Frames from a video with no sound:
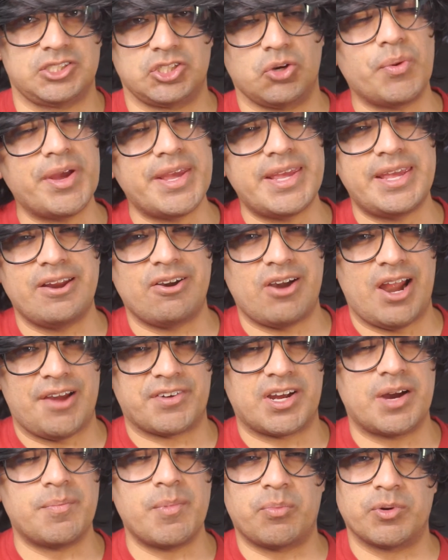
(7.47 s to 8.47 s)
So we here have
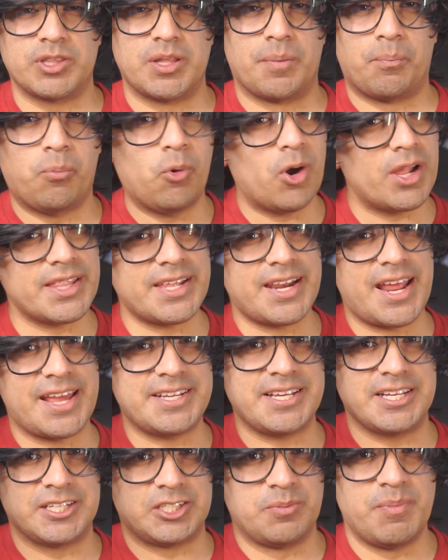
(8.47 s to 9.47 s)
come up with a brilliant
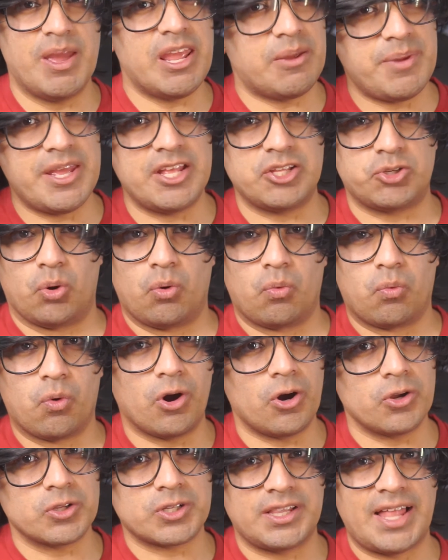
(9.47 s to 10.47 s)
idea to make me into a
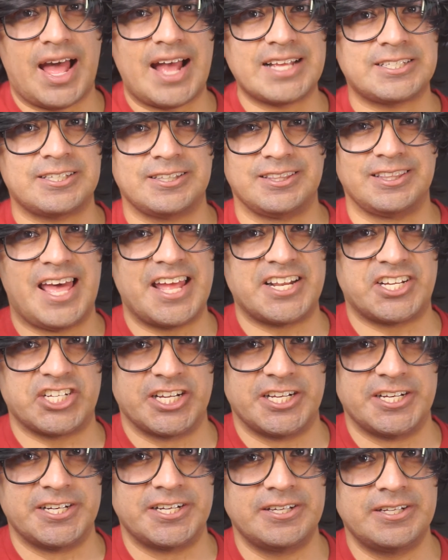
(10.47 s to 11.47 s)
world-class
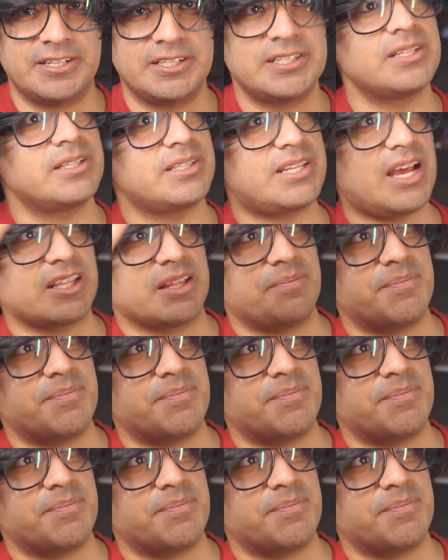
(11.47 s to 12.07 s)
legend. Tell